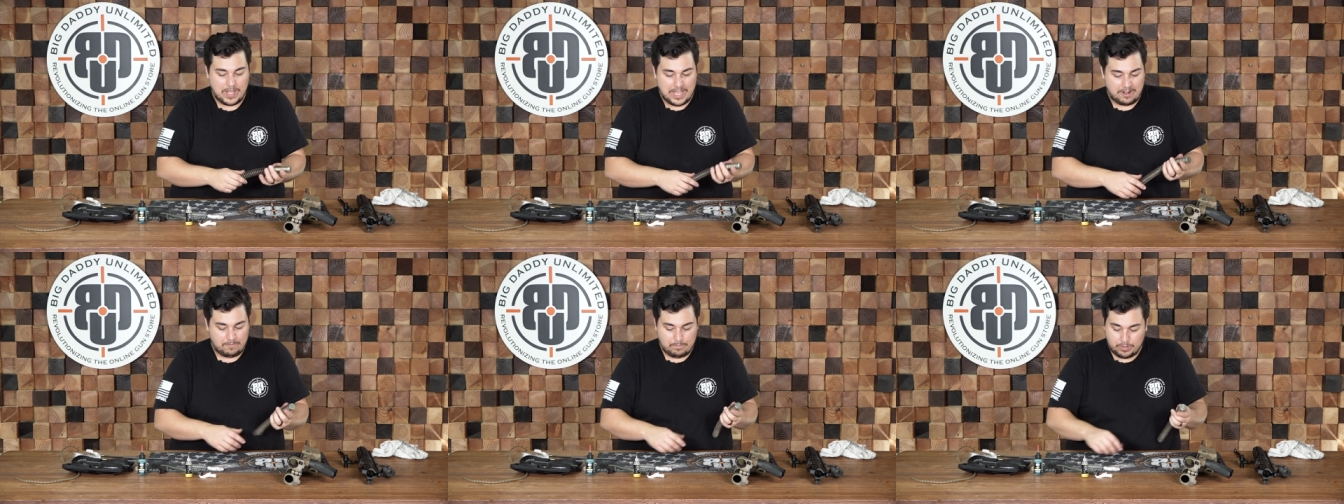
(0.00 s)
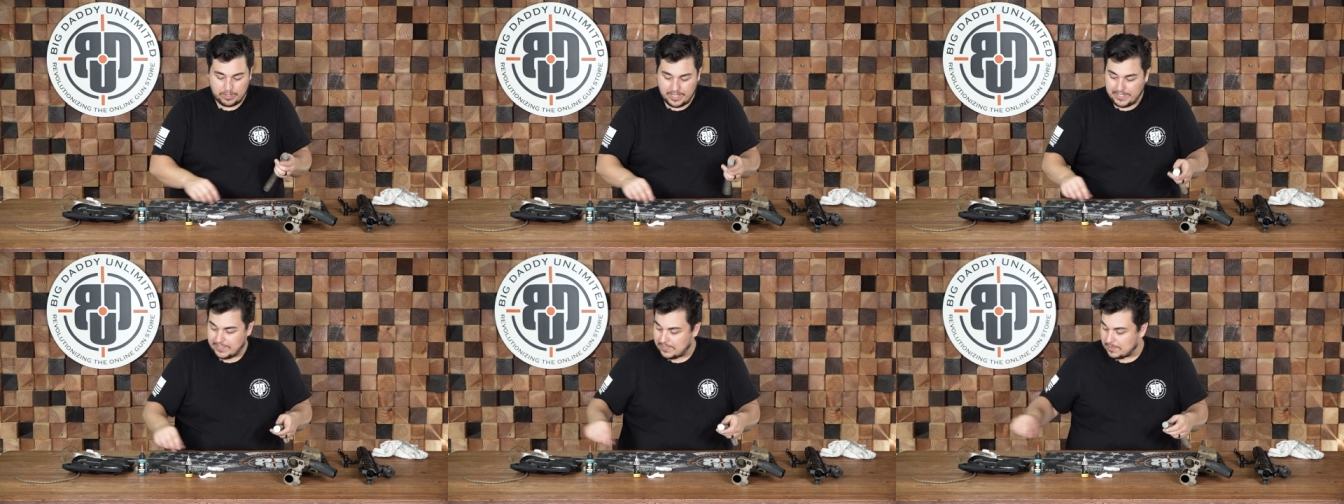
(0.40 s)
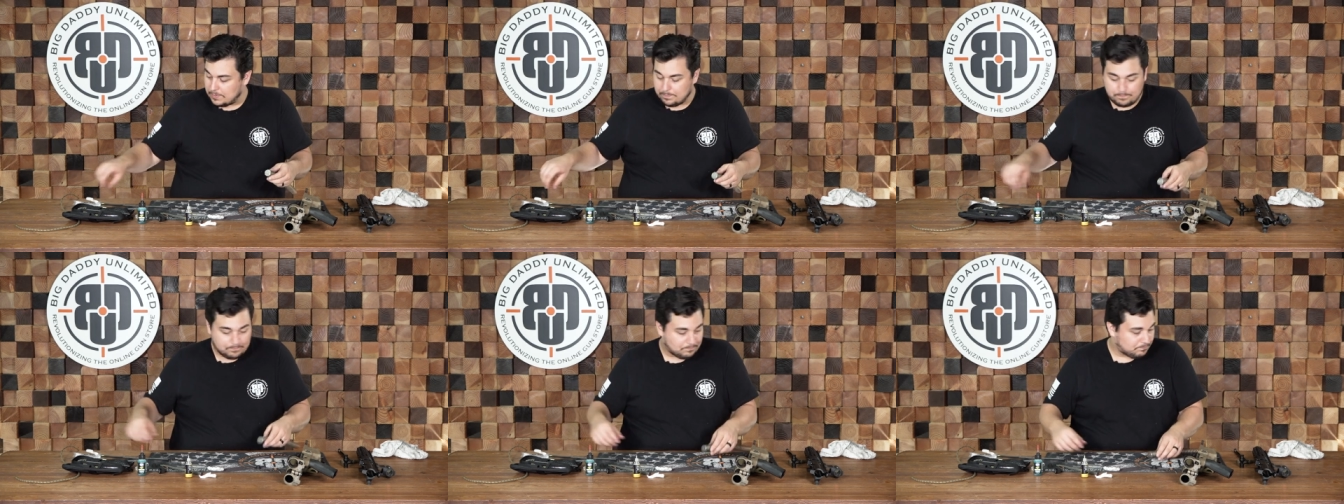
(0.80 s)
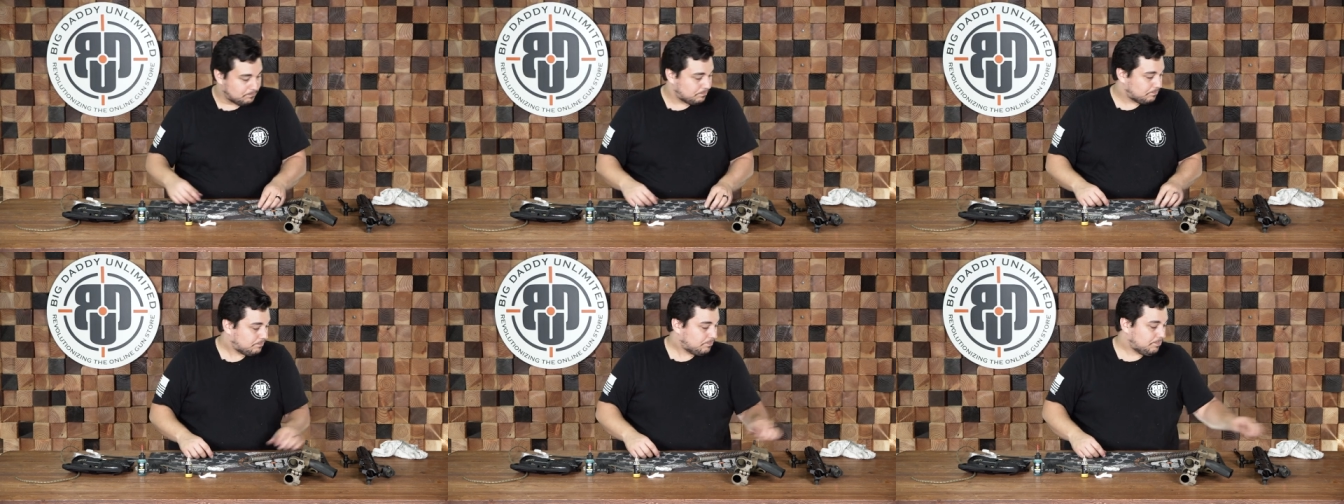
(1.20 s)
out of place.
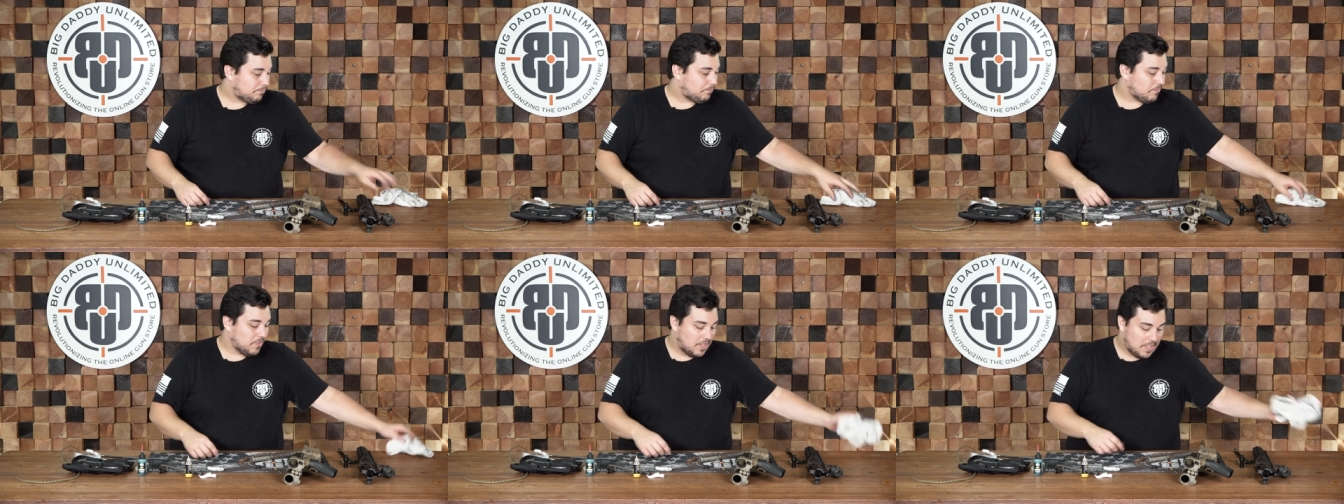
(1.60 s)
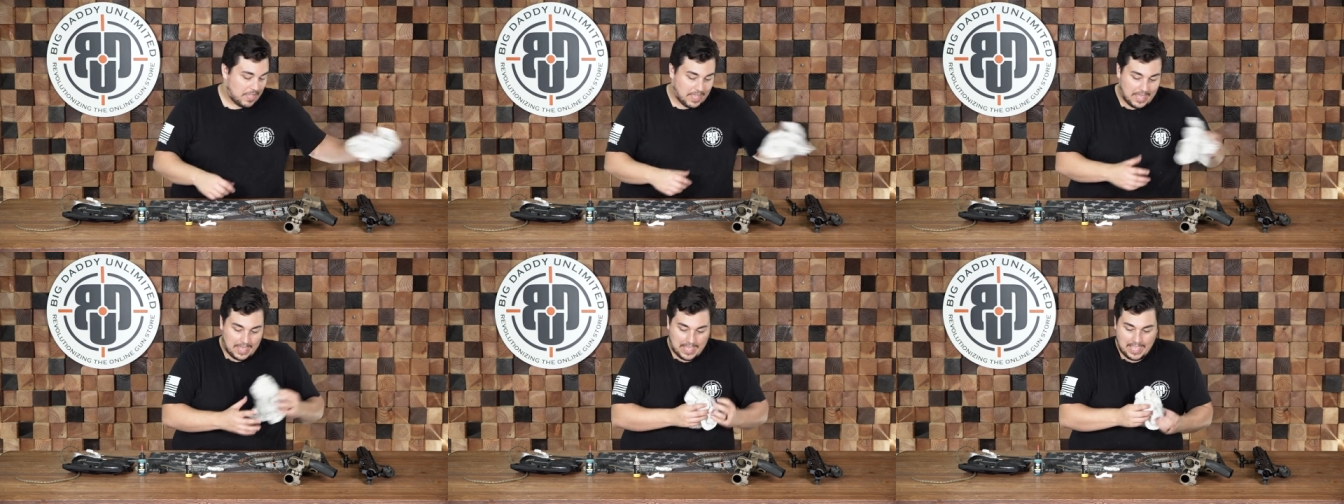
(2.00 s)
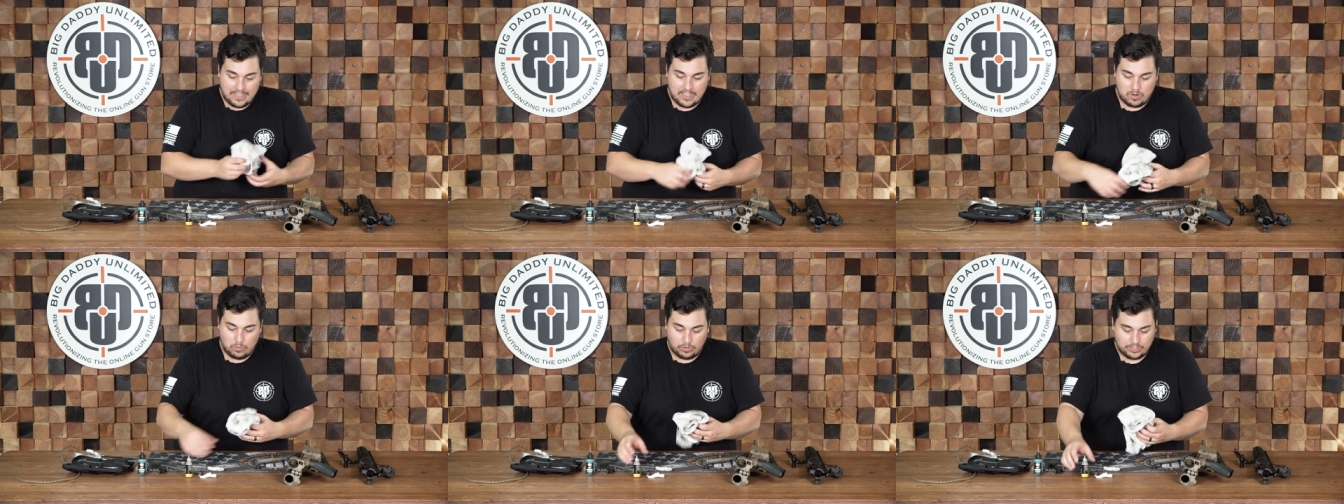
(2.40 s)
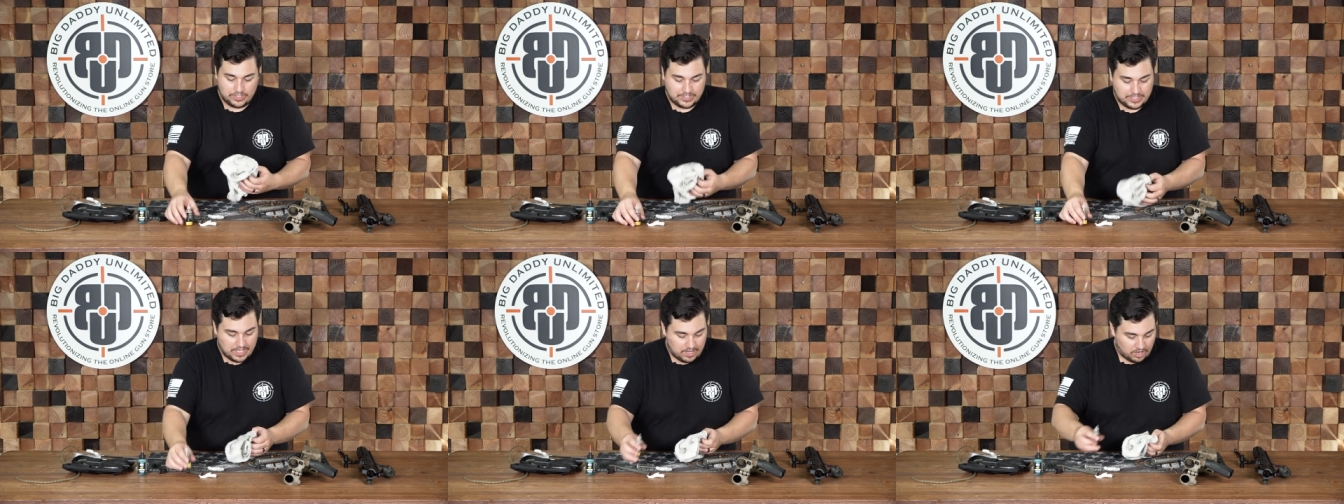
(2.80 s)
And then we'll
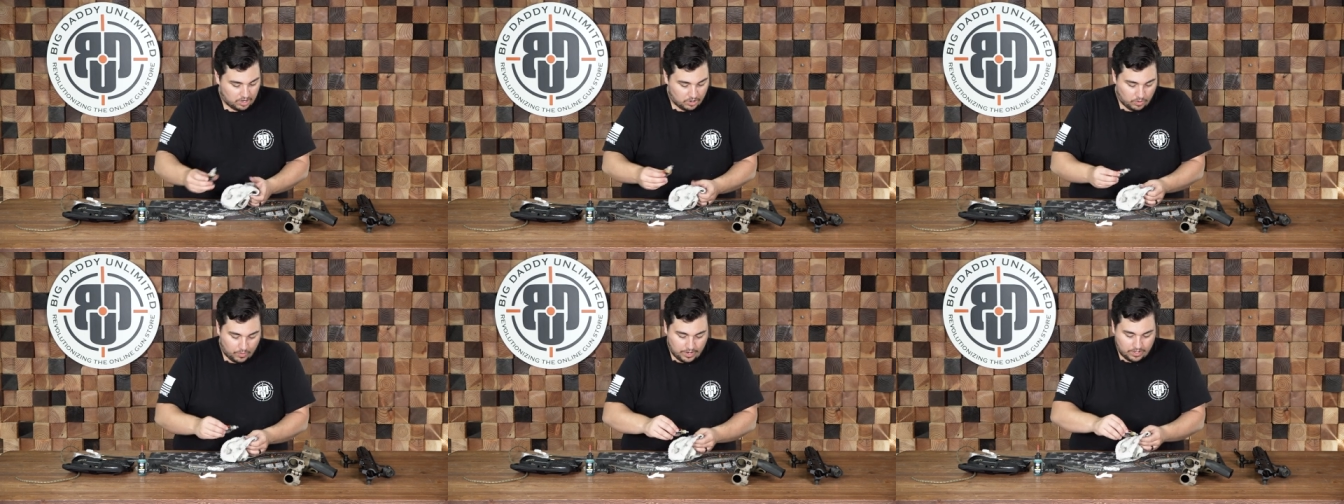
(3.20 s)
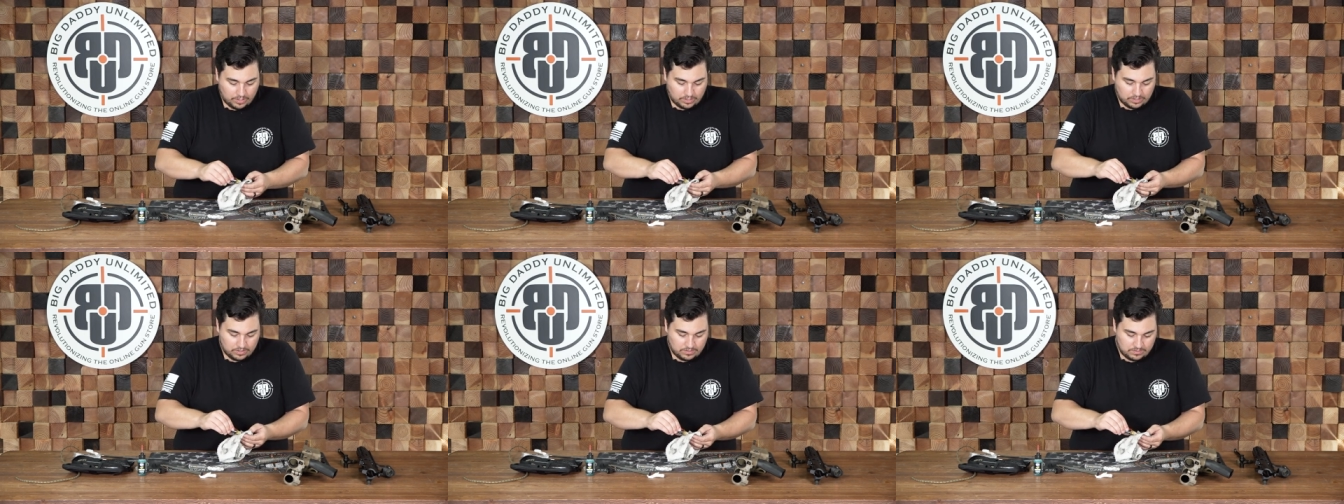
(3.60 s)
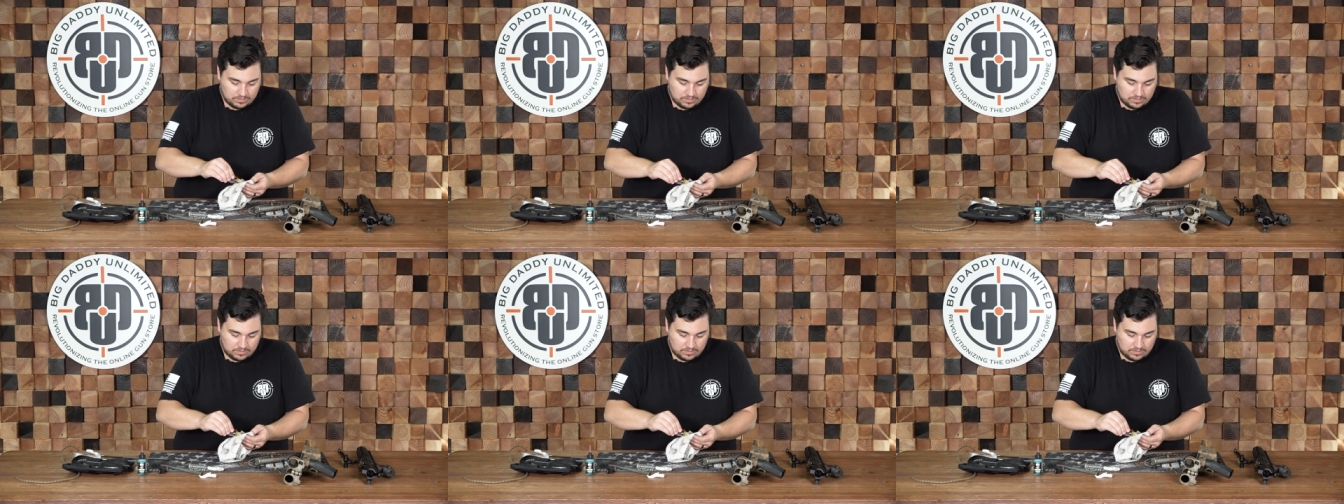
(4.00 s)
just get our oil